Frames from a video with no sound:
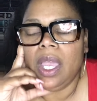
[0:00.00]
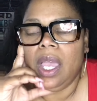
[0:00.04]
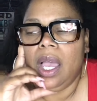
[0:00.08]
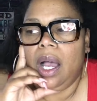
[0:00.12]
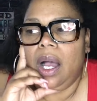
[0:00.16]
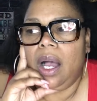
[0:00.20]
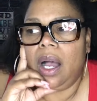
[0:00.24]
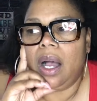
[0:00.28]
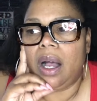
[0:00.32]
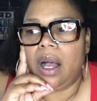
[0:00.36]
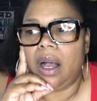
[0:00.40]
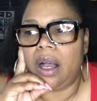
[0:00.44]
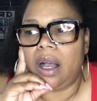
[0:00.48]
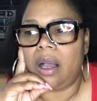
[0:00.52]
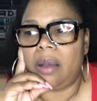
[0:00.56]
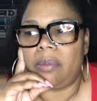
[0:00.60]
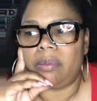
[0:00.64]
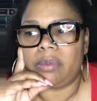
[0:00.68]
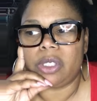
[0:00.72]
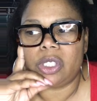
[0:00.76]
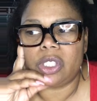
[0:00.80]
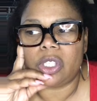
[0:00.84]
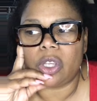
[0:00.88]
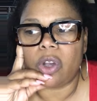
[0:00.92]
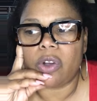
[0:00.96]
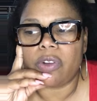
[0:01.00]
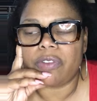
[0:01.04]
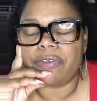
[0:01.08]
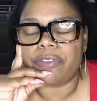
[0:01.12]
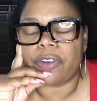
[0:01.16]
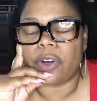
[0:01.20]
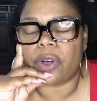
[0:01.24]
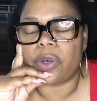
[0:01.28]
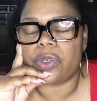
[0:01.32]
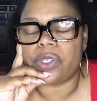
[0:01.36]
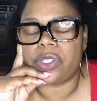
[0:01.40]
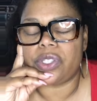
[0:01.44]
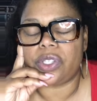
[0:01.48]
Um, so
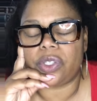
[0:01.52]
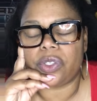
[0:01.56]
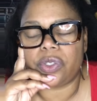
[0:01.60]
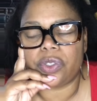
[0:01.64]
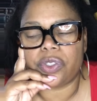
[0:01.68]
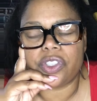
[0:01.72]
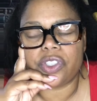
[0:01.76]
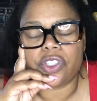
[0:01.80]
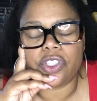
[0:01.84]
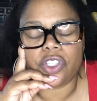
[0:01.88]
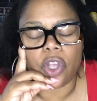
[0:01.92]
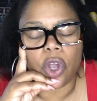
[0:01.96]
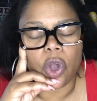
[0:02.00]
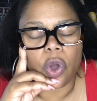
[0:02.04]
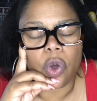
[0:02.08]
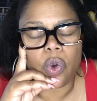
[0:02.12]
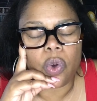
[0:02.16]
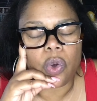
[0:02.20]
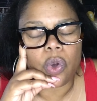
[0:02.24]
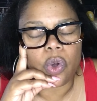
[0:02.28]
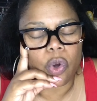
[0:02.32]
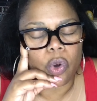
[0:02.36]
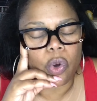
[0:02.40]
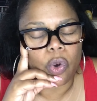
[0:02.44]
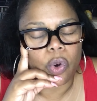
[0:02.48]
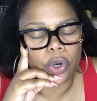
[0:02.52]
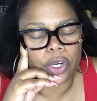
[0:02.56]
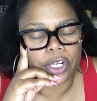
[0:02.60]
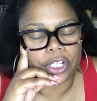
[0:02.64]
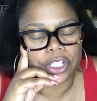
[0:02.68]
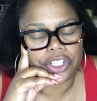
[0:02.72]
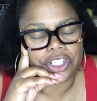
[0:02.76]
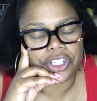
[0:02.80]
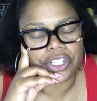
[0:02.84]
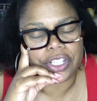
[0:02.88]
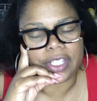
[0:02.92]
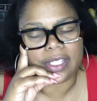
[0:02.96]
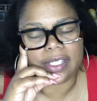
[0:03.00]
versatile, so
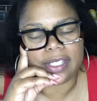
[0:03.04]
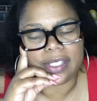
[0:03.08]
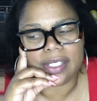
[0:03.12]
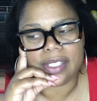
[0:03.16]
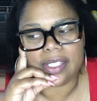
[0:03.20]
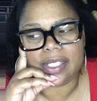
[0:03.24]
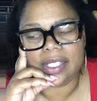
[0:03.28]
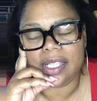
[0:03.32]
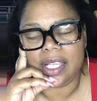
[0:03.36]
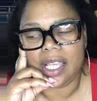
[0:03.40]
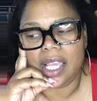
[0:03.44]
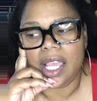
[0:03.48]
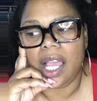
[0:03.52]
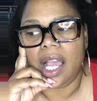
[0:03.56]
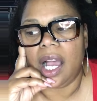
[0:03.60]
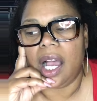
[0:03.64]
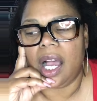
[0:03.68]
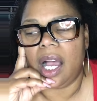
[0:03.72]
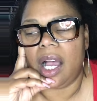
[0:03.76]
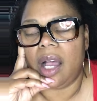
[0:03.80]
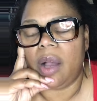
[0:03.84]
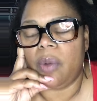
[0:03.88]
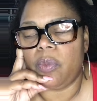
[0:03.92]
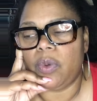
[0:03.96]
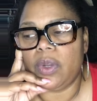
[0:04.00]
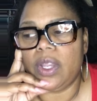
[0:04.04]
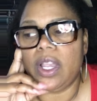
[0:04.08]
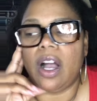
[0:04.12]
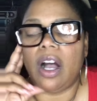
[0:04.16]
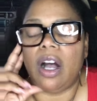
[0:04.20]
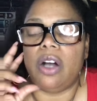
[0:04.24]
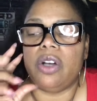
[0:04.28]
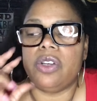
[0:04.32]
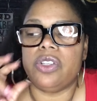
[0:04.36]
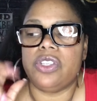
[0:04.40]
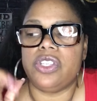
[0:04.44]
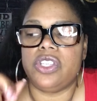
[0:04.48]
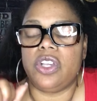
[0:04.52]
gorgeous. Um, we
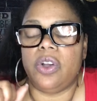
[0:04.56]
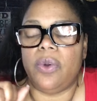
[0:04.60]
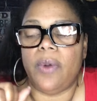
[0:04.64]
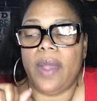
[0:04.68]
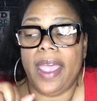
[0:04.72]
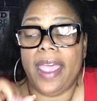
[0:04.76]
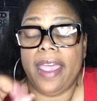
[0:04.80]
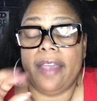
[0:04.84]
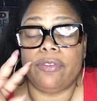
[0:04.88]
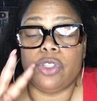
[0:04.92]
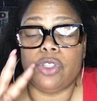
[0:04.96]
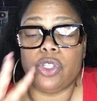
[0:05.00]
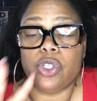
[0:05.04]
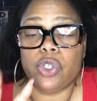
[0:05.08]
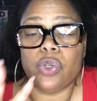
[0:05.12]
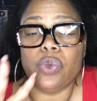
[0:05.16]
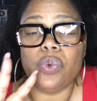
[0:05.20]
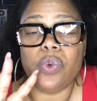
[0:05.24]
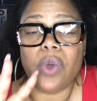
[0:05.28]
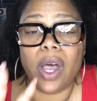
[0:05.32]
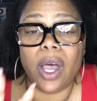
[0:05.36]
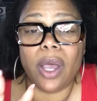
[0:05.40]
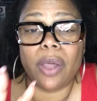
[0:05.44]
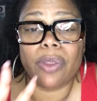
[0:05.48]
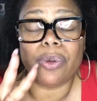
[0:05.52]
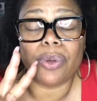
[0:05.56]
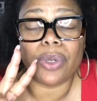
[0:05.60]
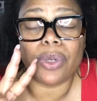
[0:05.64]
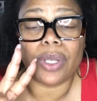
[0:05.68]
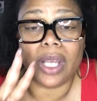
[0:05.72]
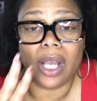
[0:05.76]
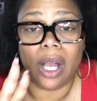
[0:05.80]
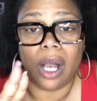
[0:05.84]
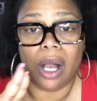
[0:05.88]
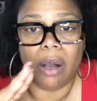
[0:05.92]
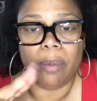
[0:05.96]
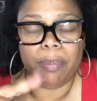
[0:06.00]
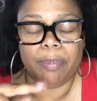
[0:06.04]
also have two other
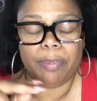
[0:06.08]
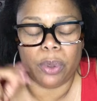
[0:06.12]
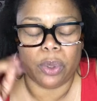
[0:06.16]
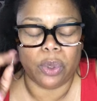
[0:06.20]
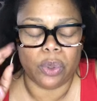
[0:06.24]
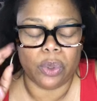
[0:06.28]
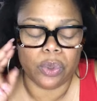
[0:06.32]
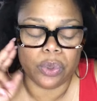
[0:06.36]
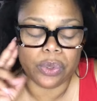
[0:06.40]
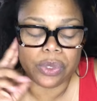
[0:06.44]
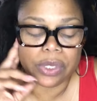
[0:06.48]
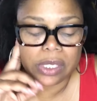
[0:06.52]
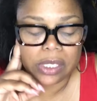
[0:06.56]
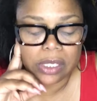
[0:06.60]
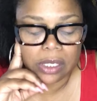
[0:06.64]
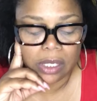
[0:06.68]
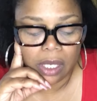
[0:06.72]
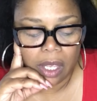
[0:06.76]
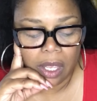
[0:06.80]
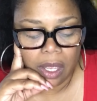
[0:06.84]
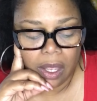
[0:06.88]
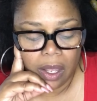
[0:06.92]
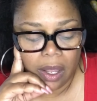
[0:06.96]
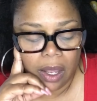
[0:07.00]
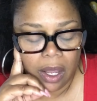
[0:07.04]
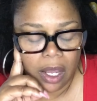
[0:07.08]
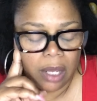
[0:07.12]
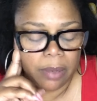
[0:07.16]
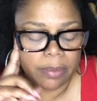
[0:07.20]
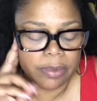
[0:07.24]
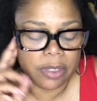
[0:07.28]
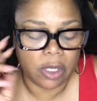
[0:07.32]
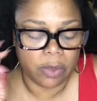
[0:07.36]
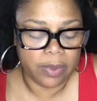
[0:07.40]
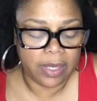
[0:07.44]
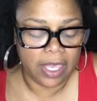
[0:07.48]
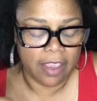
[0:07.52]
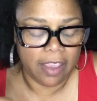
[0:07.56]
couples. Um,
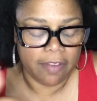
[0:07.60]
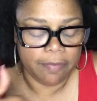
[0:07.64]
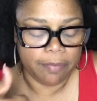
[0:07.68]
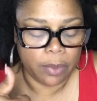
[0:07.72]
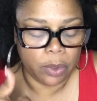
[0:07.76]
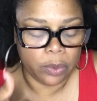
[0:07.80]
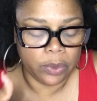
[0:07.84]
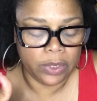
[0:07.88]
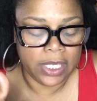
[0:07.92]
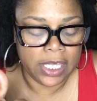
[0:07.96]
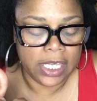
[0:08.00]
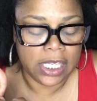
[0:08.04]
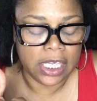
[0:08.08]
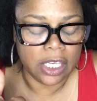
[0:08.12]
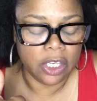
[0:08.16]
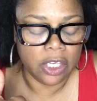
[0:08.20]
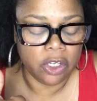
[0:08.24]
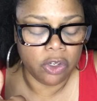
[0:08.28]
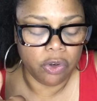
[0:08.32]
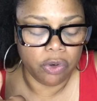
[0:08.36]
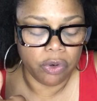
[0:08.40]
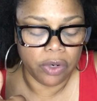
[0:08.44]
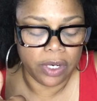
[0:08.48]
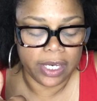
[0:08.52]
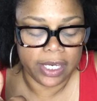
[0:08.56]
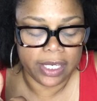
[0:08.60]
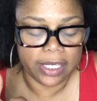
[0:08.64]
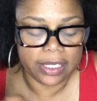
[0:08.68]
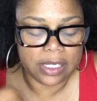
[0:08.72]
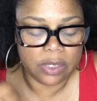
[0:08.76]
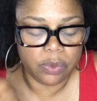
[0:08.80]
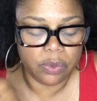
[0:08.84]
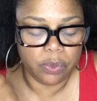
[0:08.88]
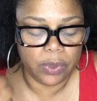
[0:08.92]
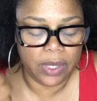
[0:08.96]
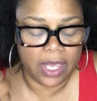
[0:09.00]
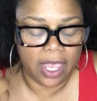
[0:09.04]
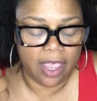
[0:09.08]
so we have Monique and Chris.
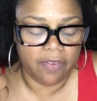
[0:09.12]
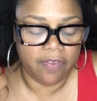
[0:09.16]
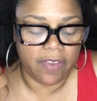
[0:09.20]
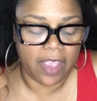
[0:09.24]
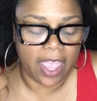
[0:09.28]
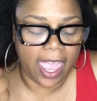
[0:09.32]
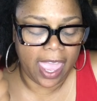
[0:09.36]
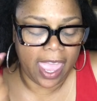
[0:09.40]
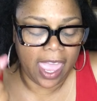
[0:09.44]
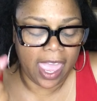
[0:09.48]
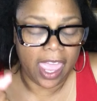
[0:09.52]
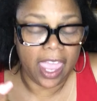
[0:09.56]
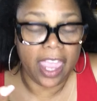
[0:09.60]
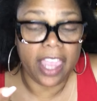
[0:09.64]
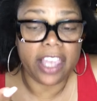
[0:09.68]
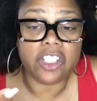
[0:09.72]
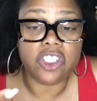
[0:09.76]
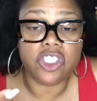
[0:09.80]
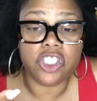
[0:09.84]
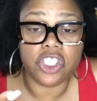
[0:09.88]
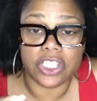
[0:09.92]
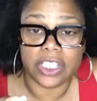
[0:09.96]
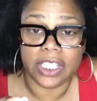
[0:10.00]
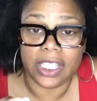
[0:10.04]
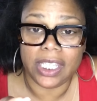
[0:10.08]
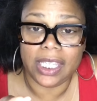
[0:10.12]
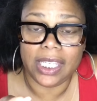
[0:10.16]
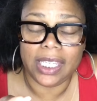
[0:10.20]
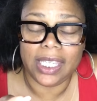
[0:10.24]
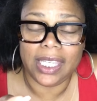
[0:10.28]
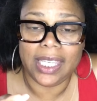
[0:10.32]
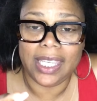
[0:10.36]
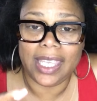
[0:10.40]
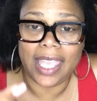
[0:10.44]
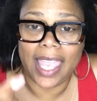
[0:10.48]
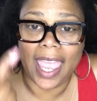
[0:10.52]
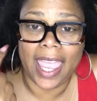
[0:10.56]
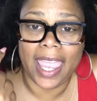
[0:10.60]
We have
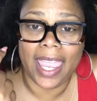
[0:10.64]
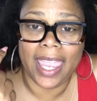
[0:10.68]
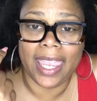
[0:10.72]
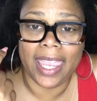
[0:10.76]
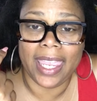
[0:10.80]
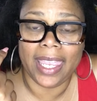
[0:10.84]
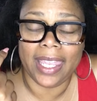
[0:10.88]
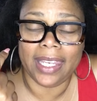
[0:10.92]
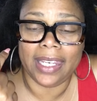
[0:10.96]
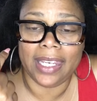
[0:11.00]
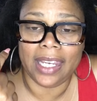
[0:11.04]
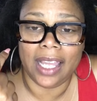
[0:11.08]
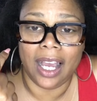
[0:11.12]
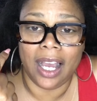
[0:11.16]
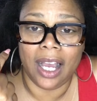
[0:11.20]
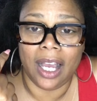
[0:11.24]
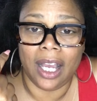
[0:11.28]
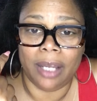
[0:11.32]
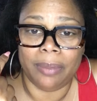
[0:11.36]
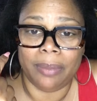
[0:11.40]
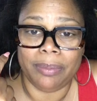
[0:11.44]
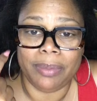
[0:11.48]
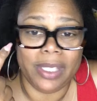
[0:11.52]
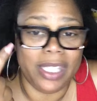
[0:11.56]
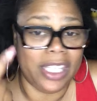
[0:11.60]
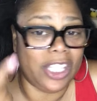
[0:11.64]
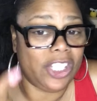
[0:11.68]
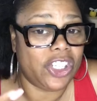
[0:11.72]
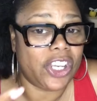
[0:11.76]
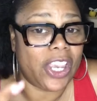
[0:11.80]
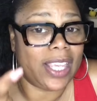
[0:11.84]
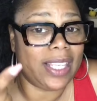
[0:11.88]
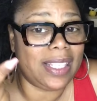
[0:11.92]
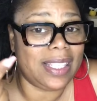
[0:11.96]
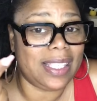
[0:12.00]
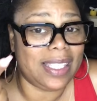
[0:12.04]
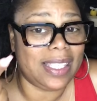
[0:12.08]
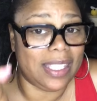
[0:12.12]
Ashley and um, D J
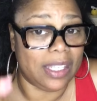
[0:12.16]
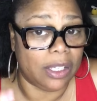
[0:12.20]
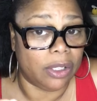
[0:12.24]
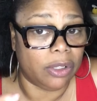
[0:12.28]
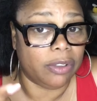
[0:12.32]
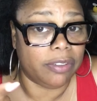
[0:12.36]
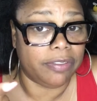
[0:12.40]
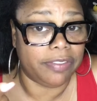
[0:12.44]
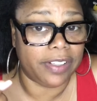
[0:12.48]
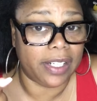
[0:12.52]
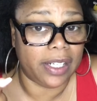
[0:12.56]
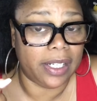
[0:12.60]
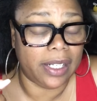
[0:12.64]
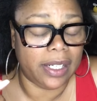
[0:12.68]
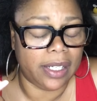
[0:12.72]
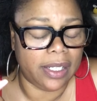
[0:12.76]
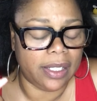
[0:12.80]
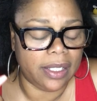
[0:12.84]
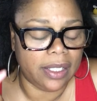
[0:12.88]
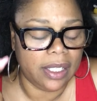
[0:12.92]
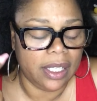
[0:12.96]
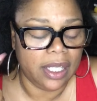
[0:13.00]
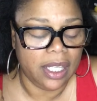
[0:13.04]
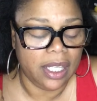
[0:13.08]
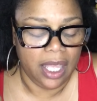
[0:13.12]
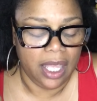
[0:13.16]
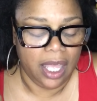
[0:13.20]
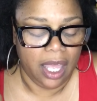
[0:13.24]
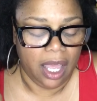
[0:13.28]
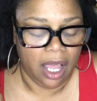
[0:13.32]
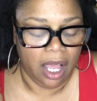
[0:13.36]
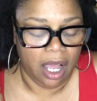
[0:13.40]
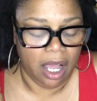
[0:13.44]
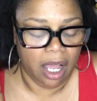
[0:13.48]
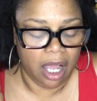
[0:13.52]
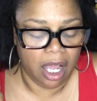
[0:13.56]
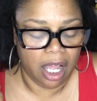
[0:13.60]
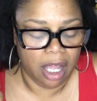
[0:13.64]
Silva.
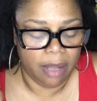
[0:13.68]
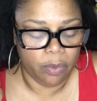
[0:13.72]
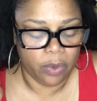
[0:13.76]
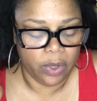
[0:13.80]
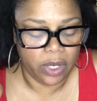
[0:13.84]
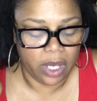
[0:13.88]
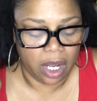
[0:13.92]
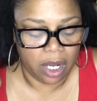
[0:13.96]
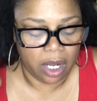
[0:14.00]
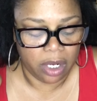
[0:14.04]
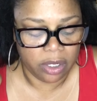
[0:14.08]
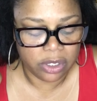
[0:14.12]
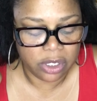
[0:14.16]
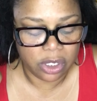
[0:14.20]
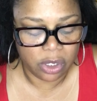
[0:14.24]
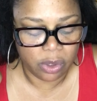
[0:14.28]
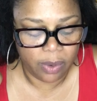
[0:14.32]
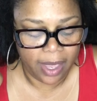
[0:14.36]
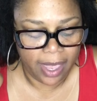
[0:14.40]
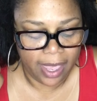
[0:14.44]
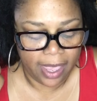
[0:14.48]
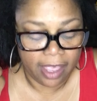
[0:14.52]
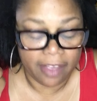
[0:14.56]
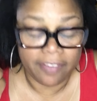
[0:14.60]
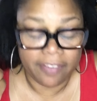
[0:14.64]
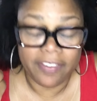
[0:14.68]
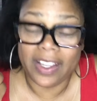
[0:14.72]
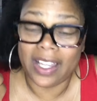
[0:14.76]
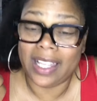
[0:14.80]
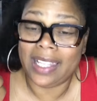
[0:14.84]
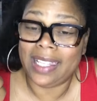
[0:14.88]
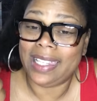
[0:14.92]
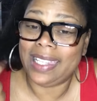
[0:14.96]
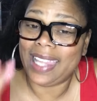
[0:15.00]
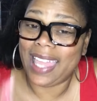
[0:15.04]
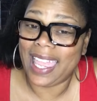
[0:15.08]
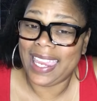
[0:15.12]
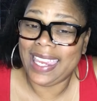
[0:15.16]
Um, we also have
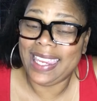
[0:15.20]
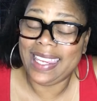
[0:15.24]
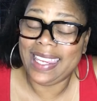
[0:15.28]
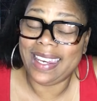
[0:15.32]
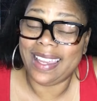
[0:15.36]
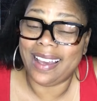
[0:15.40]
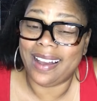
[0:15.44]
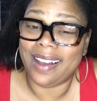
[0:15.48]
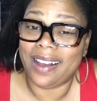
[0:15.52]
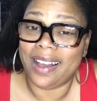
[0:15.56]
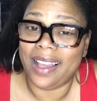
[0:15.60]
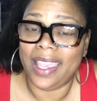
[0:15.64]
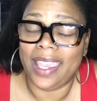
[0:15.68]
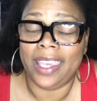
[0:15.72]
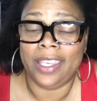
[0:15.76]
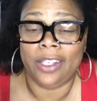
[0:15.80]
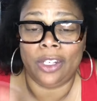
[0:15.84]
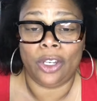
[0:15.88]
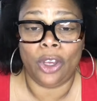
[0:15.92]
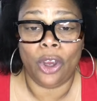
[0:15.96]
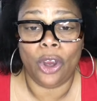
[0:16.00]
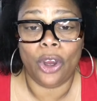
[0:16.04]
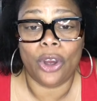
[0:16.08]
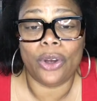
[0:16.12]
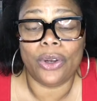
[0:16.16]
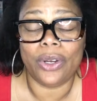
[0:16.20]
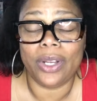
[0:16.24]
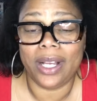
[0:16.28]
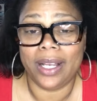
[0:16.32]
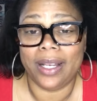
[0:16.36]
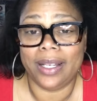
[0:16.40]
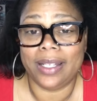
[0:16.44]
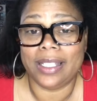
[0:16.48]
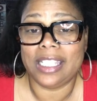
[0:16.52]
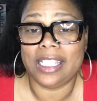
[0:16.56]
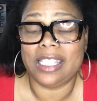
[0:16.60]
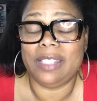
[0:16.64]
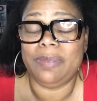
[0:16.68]
Irena and her
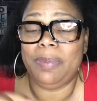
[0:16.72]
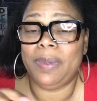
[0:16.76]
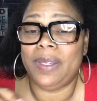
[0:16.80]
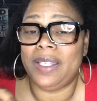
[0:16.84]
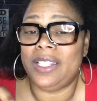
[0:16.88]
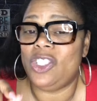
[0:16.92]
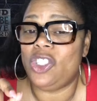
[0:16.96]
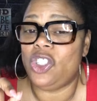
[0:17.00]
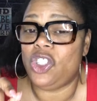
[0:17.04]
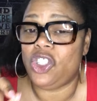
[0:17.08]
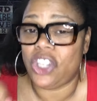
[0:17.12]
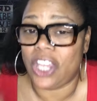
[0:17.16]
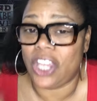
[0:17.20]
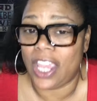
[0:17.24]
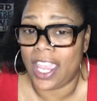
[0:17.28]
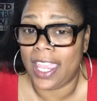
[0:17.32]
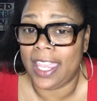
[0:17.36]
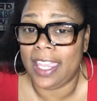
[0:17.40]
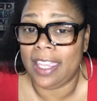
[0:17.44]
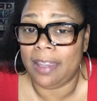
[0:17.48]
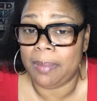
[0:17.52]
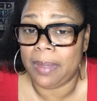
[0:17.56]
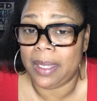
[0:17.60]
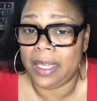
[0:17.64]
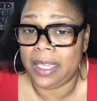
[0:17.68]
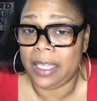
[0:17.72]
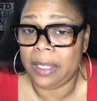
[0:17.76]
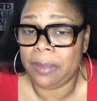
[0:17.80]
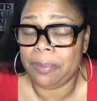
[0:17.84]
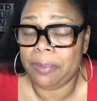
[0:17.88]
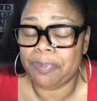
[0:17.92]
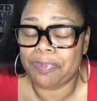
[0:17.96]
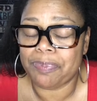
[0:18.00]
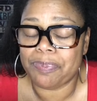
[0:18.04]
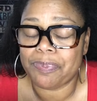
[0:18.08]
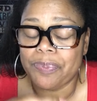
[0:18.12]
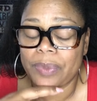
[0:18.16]
husband, Jamie.